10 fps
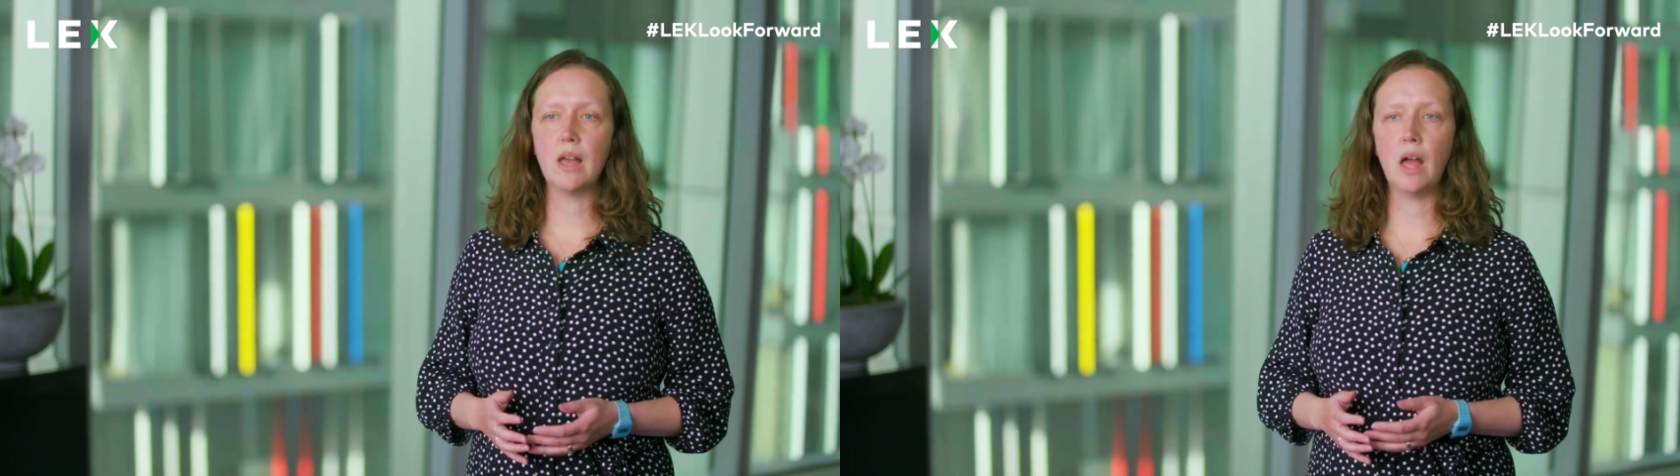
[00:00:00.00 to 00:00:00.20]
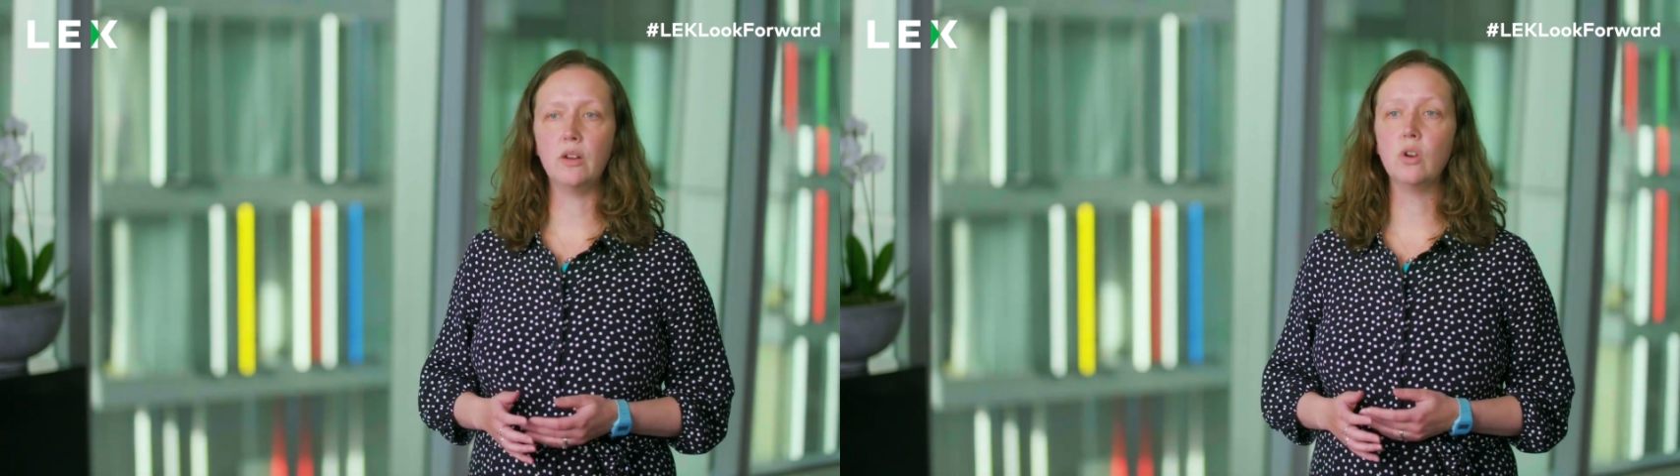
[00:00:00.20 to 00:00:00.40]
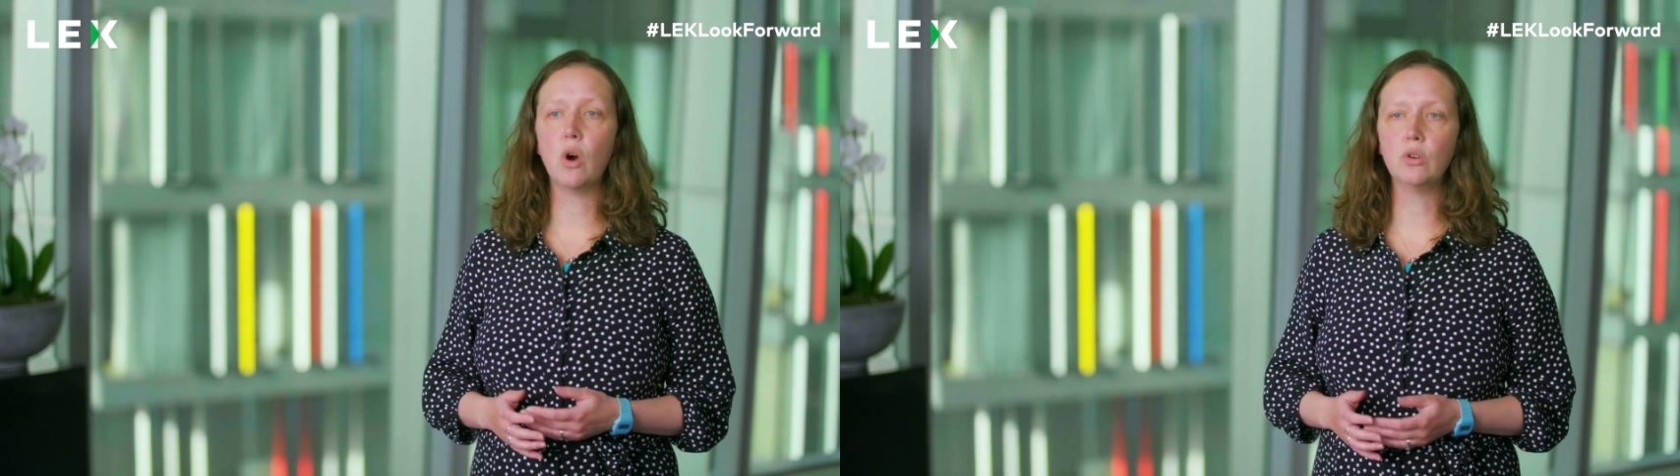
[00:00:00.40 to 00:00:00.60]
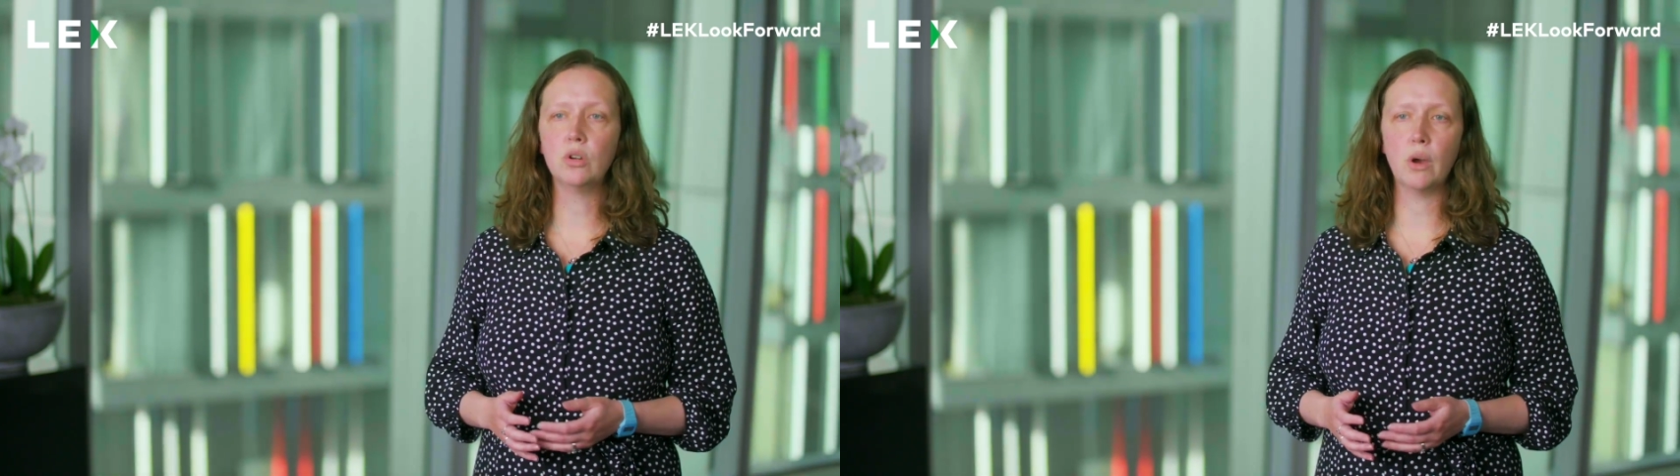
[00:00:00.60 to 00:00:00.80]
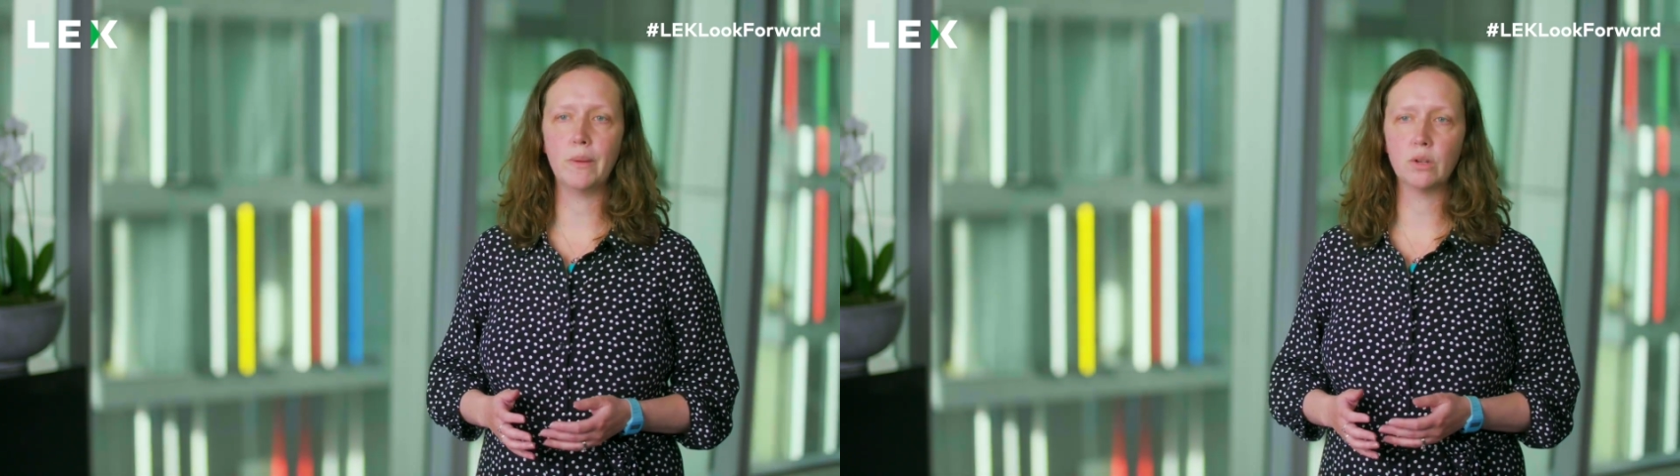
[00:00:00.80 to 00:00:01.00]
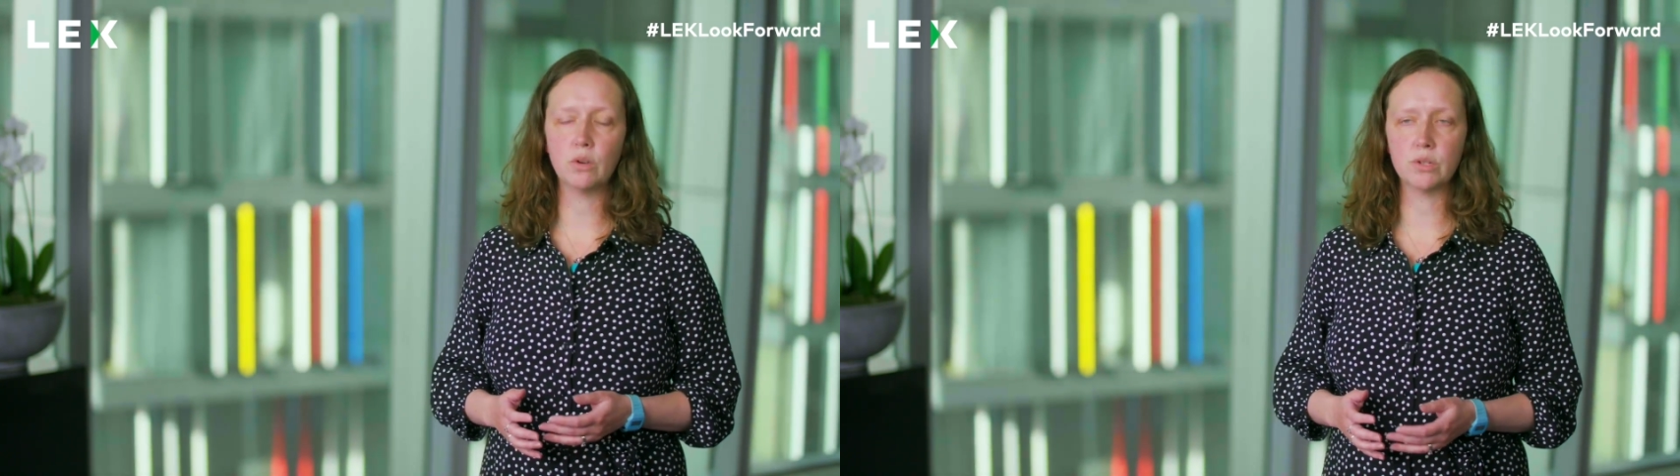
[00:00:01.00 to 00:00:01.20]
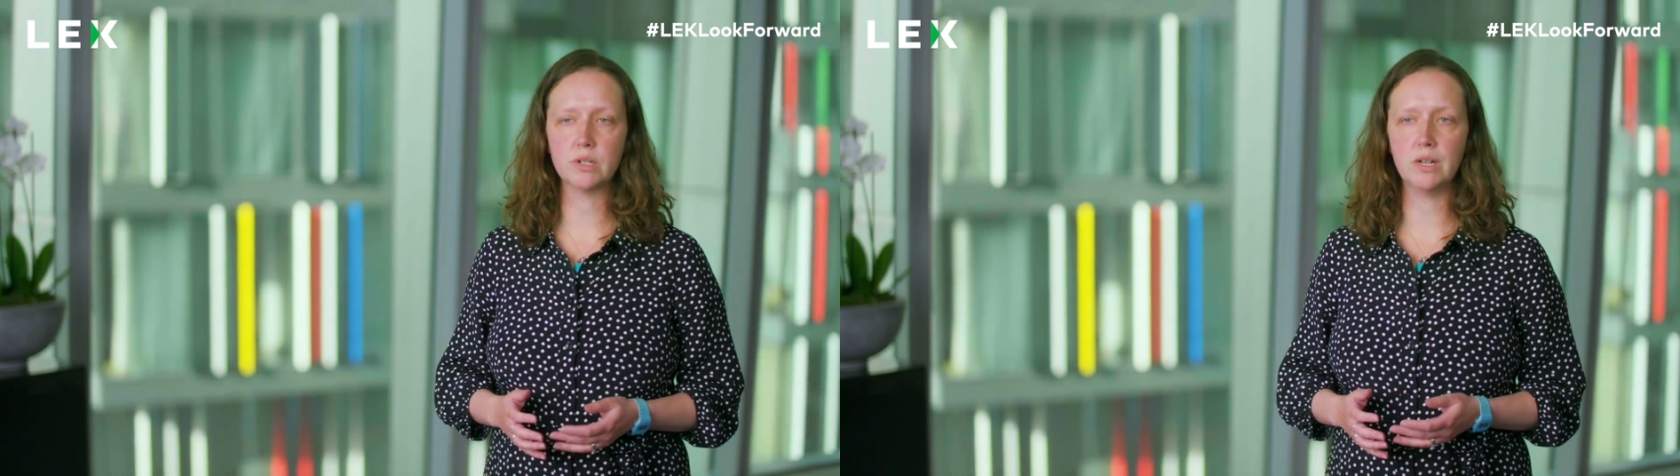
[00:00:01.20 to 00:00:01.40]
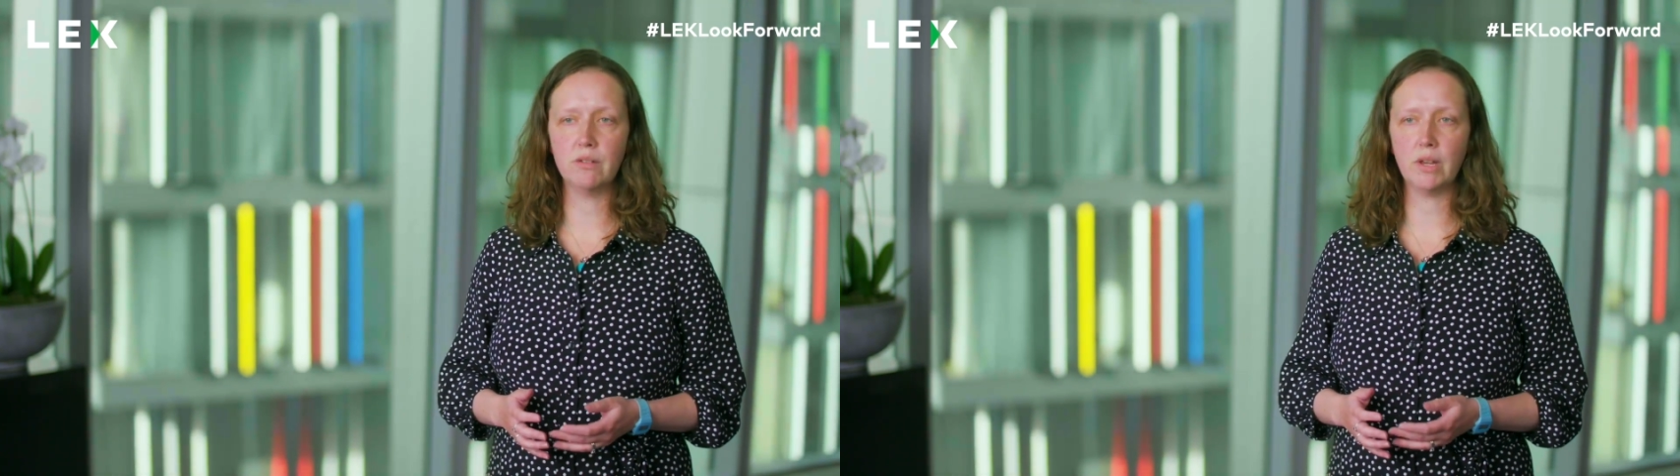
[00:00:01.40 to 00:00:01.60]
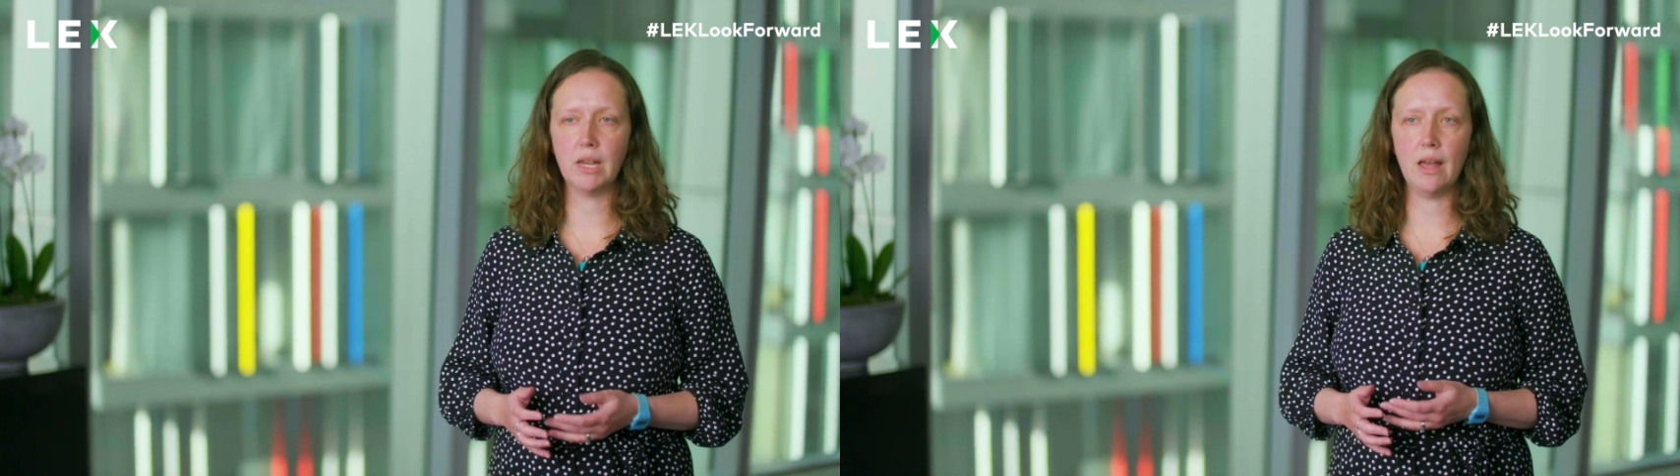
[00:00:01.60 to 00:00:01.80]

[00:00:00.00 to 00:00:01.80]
and an ongoing cost of living